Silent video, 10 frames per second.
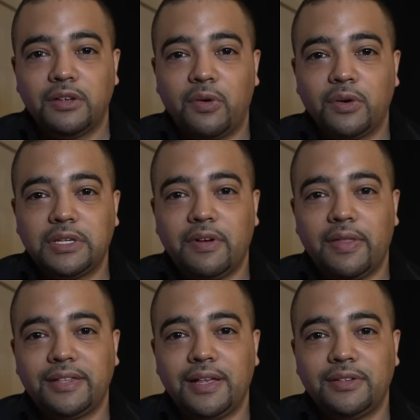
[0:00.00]
So of course, if all
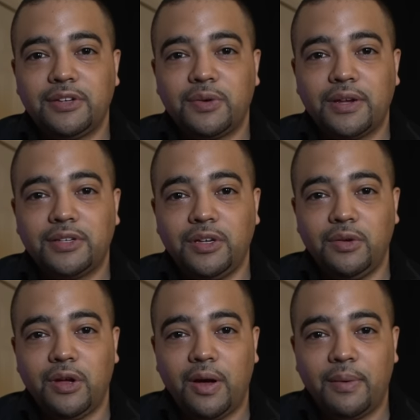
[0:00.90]
that sounds interesting to
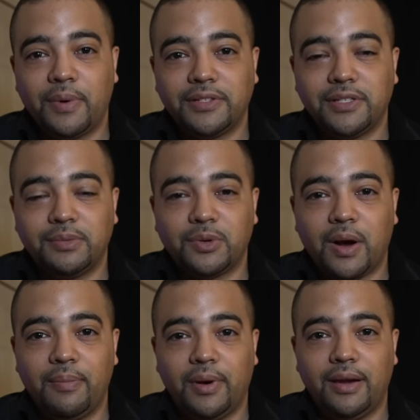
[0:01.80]
you, go ahead, press the
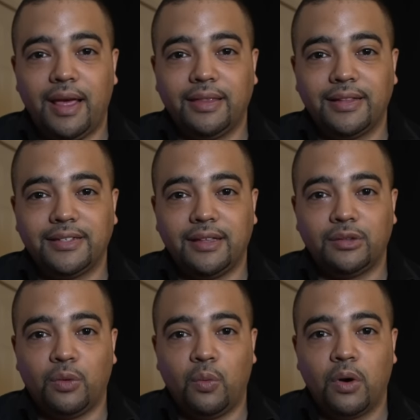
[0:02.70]
subscribe button, and let's
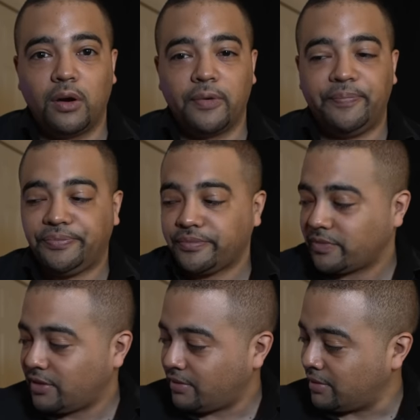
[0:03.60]
get to work.
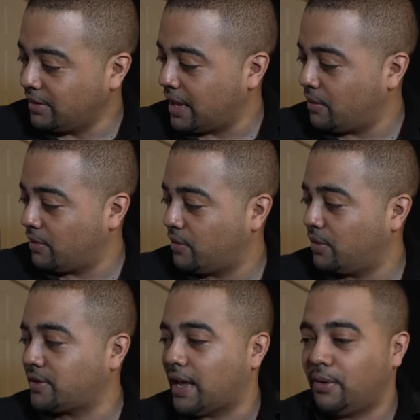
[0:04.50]
Now, of
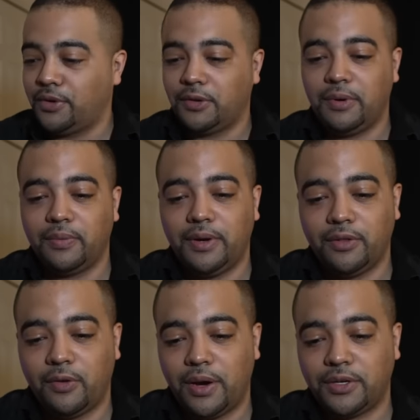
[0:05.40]
course, I will just be reading
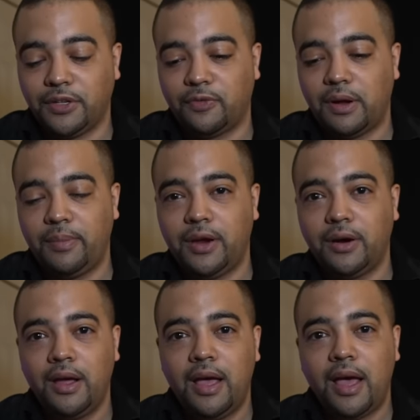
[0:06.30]
the questions from
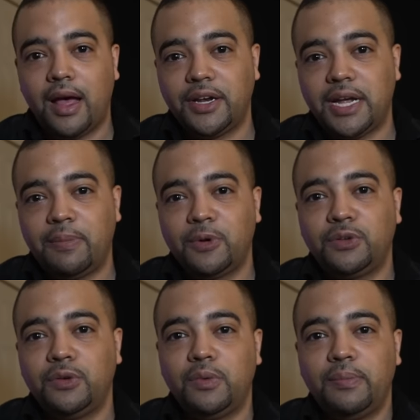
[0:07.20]
here. Chapters
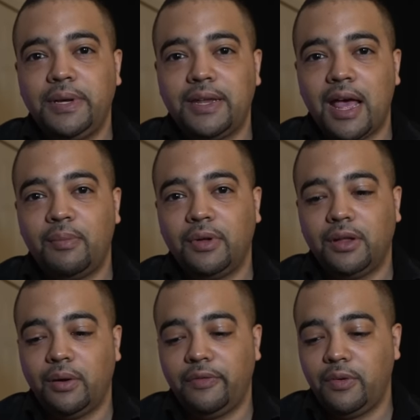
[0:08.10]
tool will be down
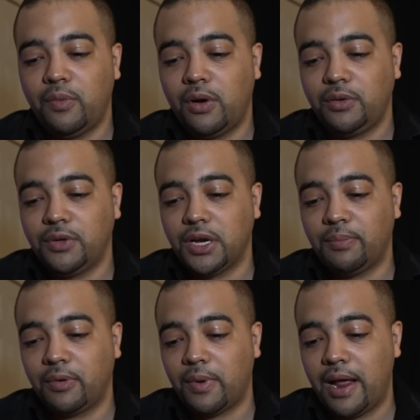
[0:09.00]
below if you want to
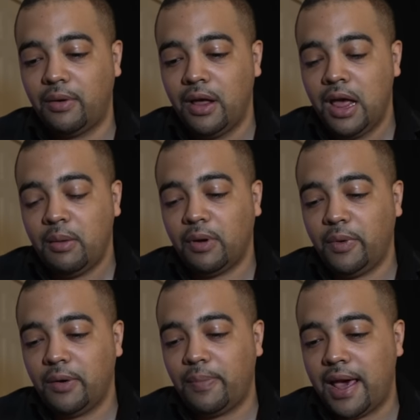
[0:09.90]
jump around. But
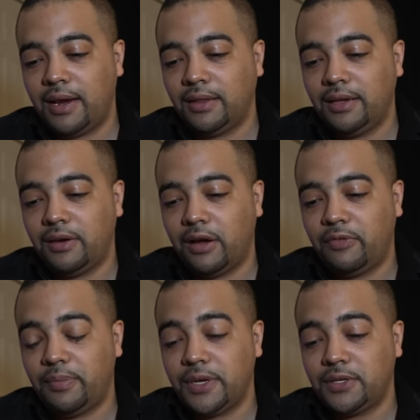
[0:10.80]
we're batting lead
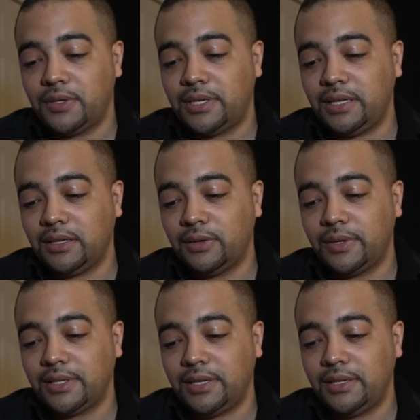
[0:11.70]
off with Mr. T.
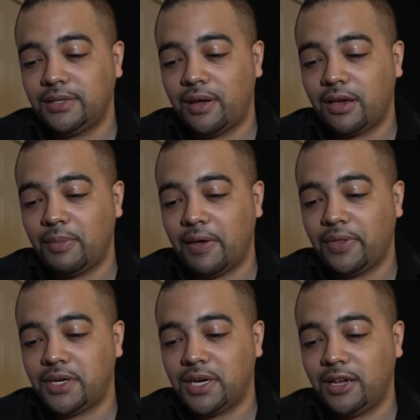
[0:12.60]
Lewis, and he's talking about
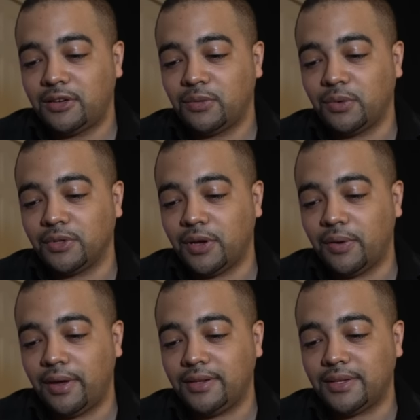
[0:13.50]
the Chase rule.
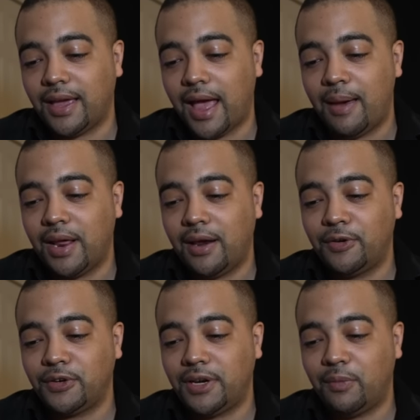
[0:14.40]
So he's saying, I'm not
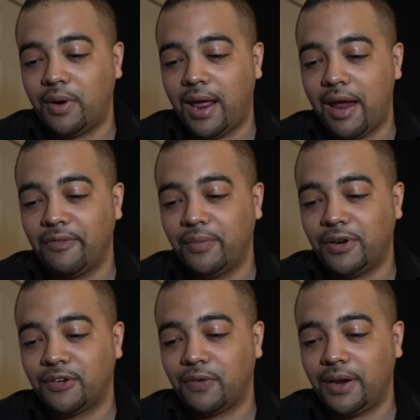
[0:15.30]
understanding why
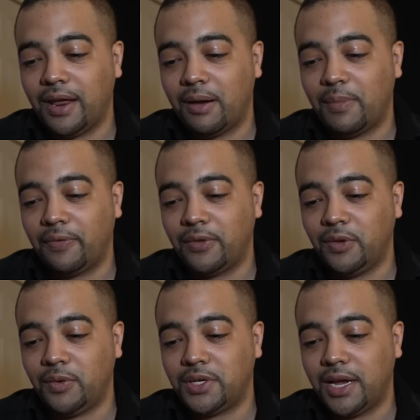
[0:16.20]
everyone is freaking out about the
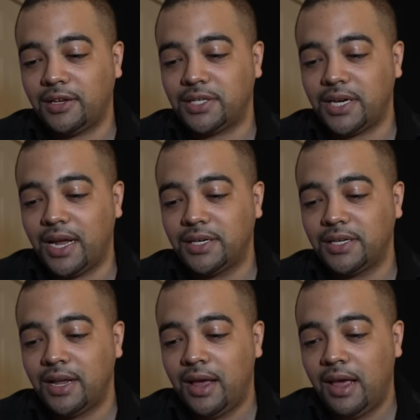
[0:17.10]
new Chase
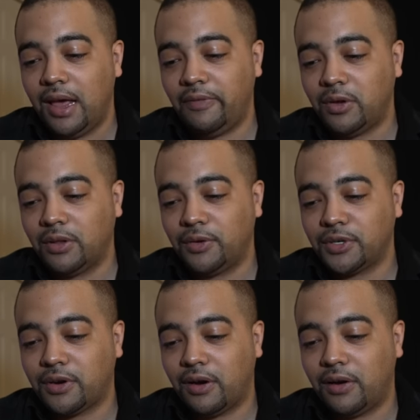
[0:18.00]
changes. If you close
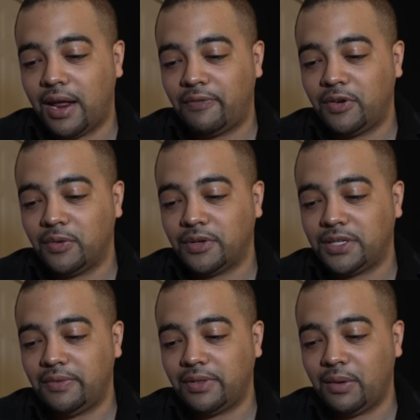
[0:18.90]
your card after you
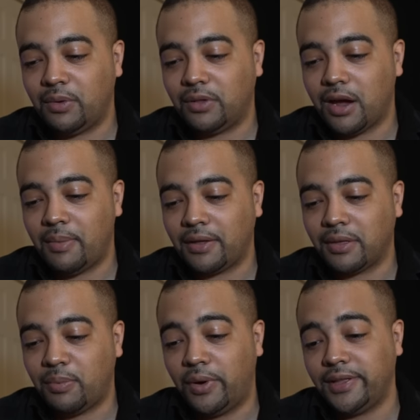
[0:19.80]
receive it, they will claw back
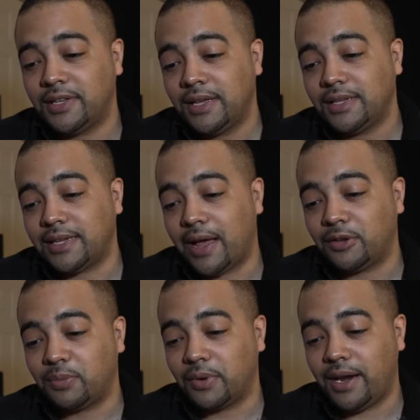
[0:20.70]
the points.
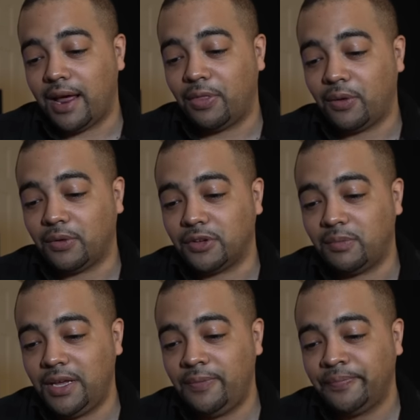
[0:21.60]
Sounds pretty ethical to
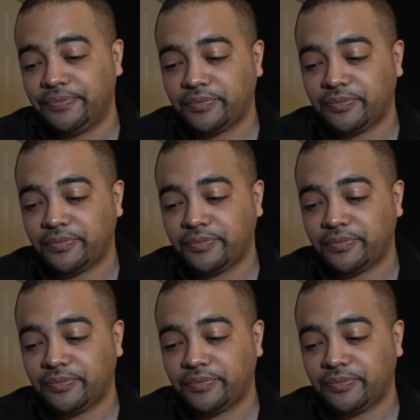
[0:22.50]
me.